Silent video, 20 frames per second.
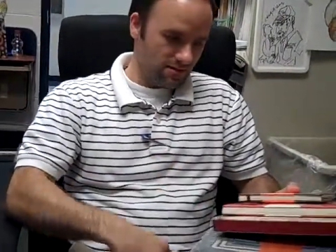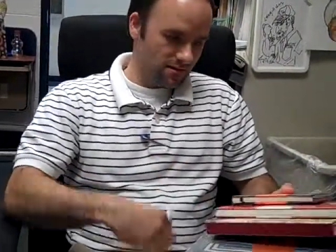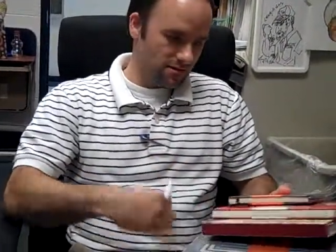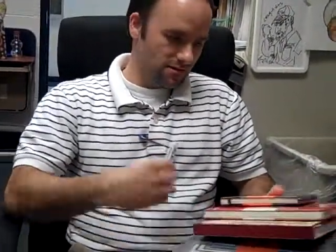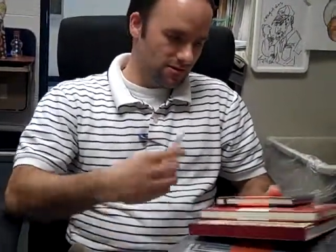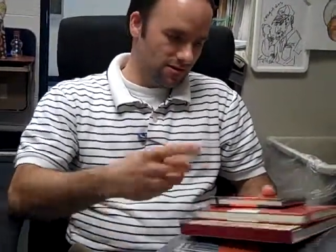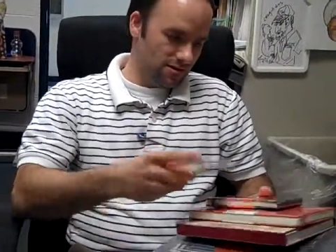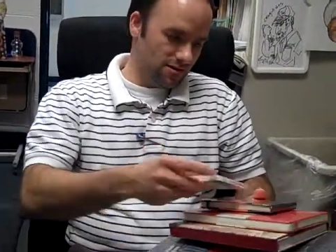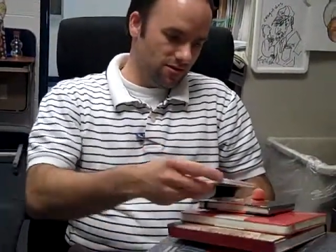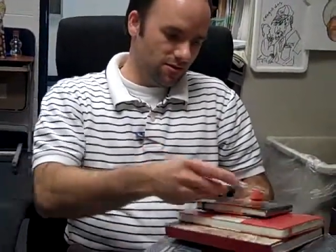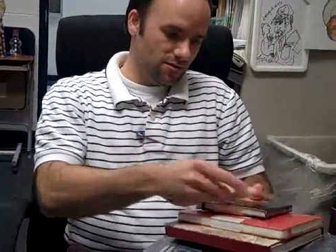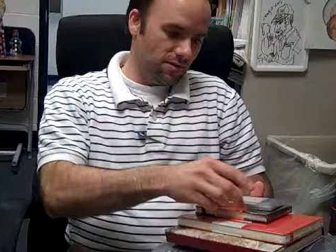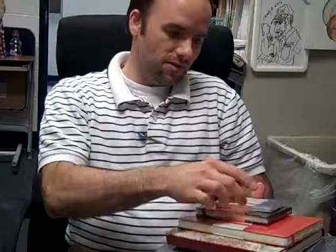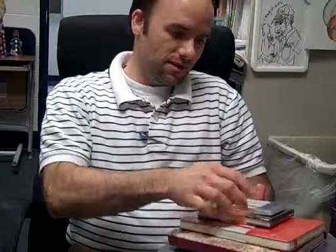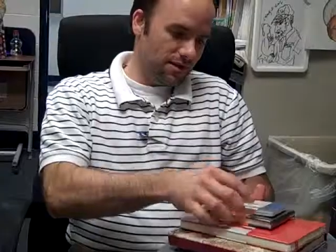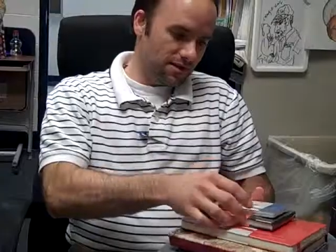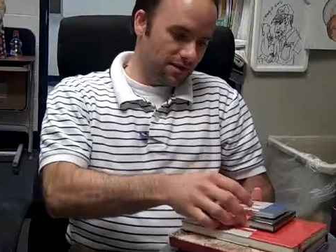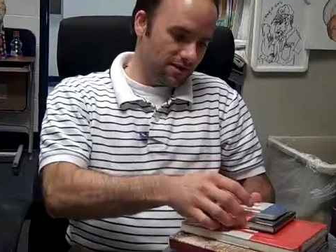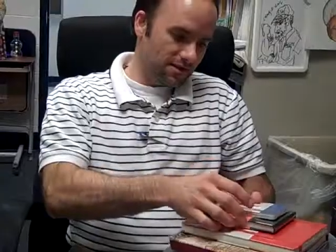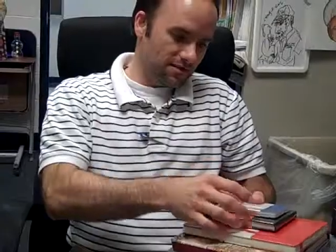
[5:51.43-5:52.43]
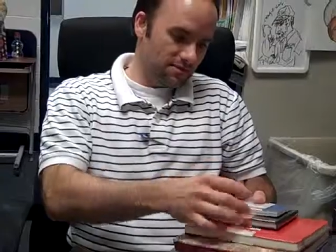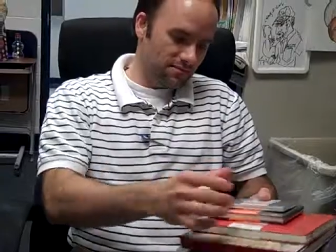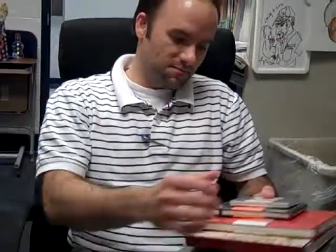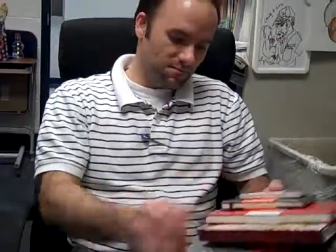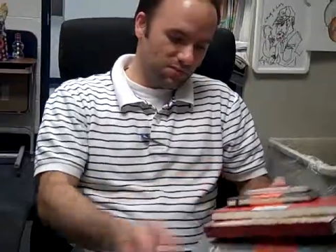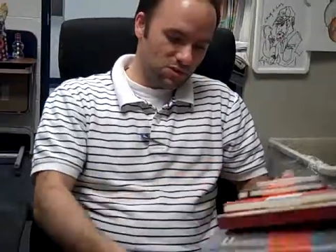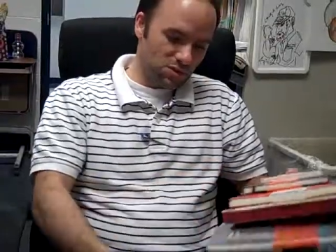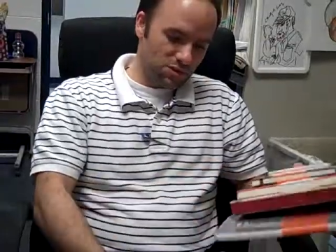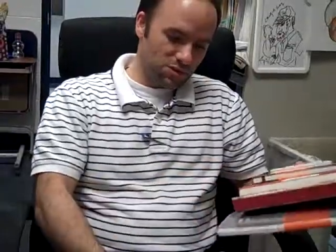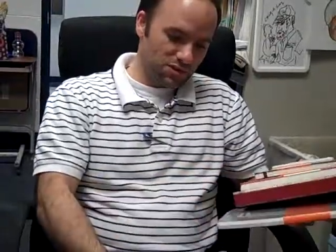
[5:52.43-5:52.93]
She knew I liked
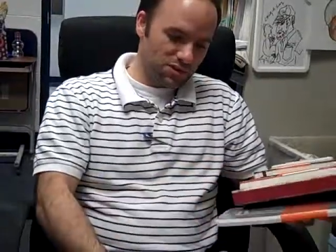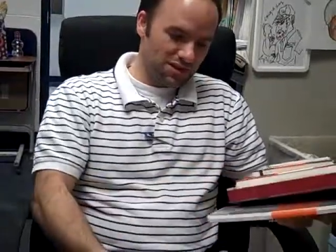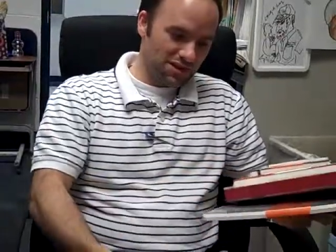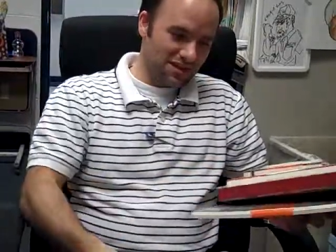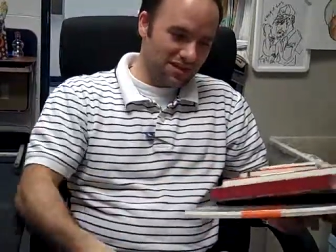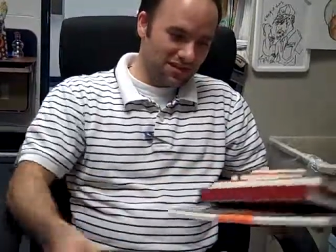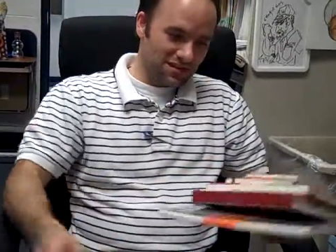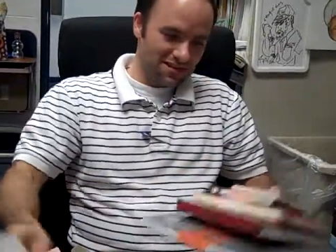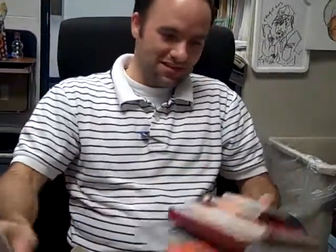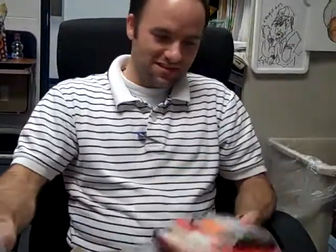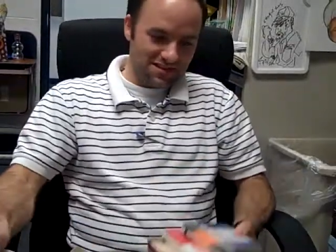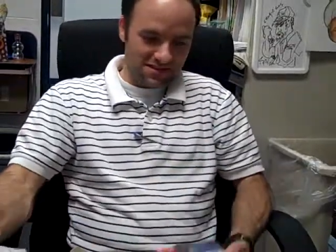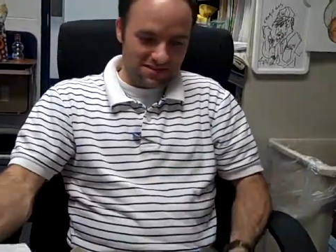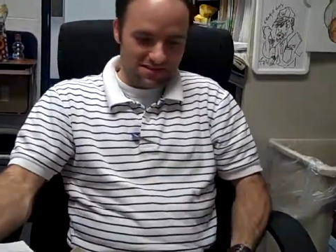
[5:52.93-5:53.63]
moleskin.